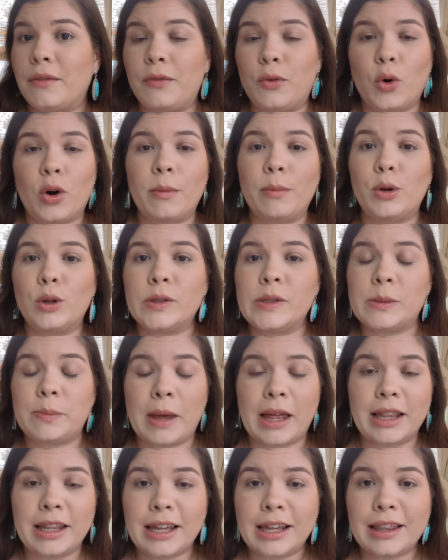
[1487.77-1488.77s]
formal
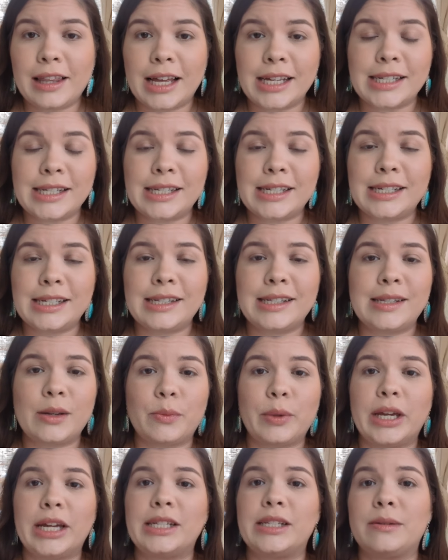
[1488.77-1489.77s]
spelling lessons and
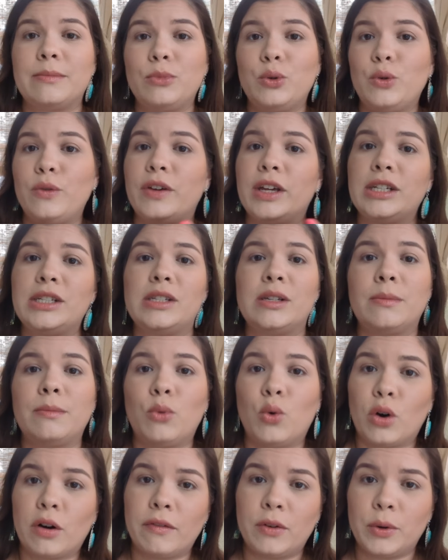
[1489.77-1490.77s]
we get to move into
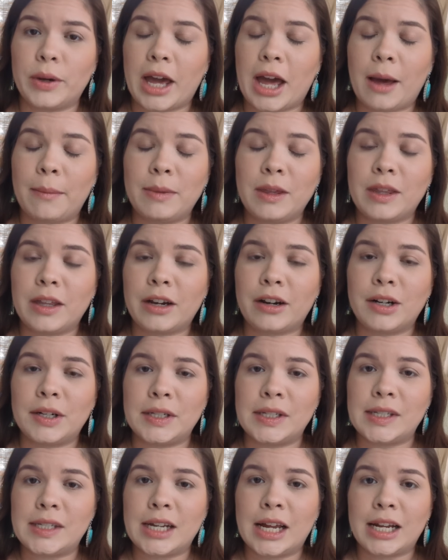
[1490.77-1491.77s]
more vocabulary
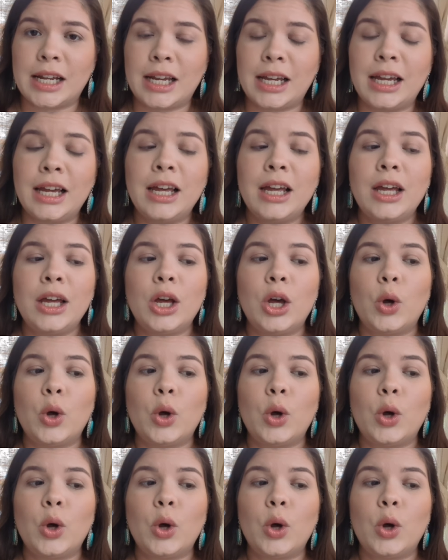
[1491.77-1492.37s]
study,